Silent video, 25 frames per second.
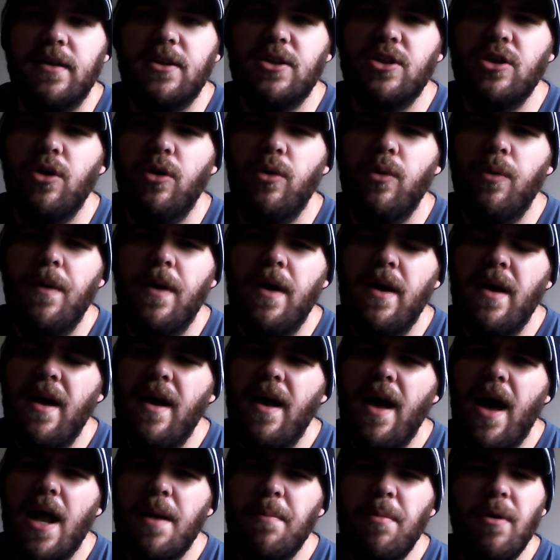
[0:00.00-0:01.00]
So
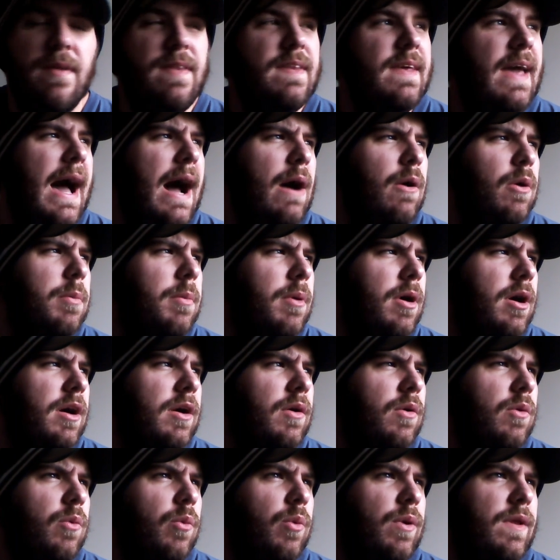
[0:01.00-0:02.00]
at about the hour
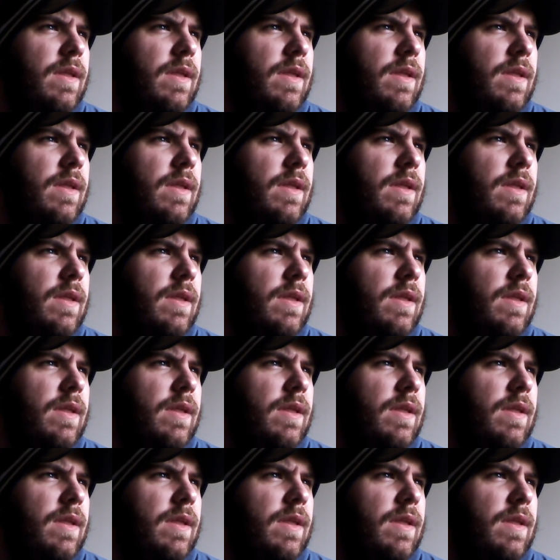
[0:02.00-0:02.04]
mark,